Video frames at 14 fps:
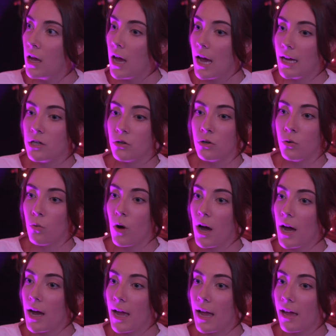I don't know
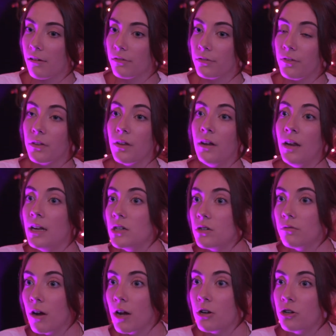why I ever felt the need to
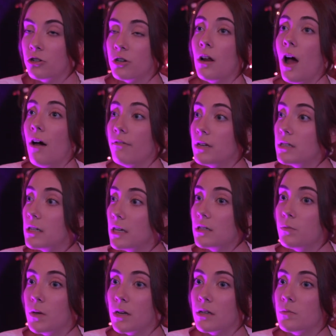rush. And obviously, it's
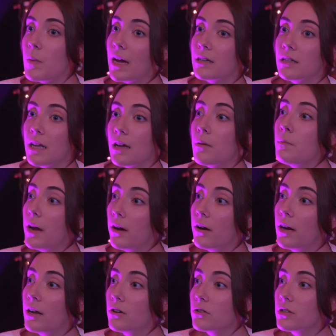because back to like
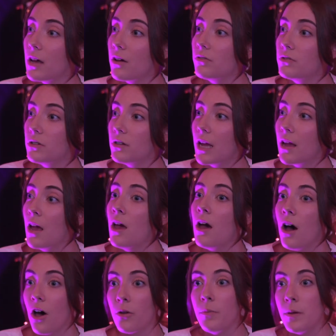comparing yourself to like
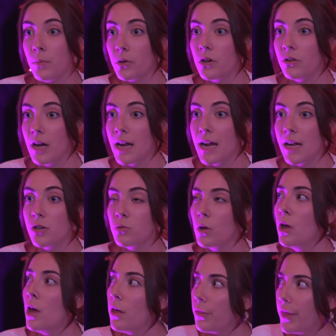other people your age. Well,
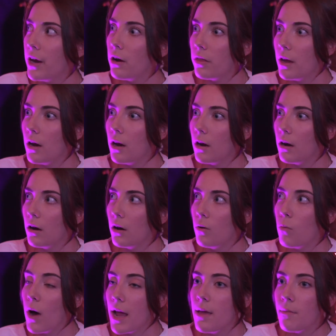they're there.
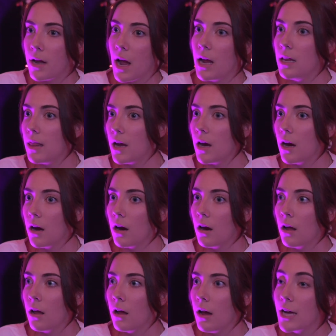Why am I there?
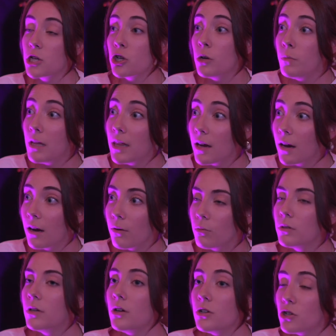Mm-hmm. I should be there. Well,
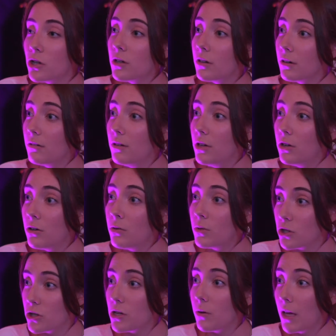mm-hmm. no, you shouldn't. You don't know
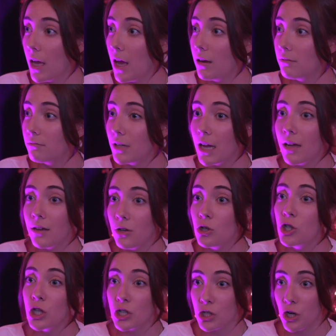what you're doing right. yet. Like, you
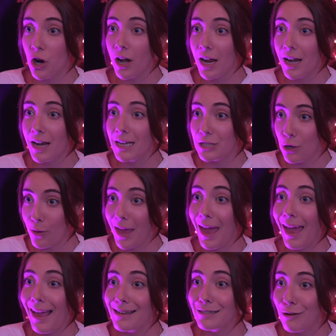just started. It's
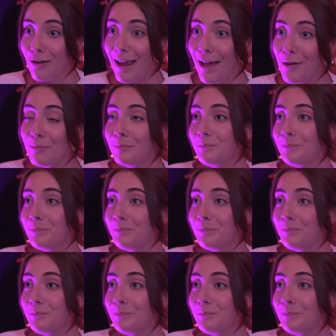okay. Slow down.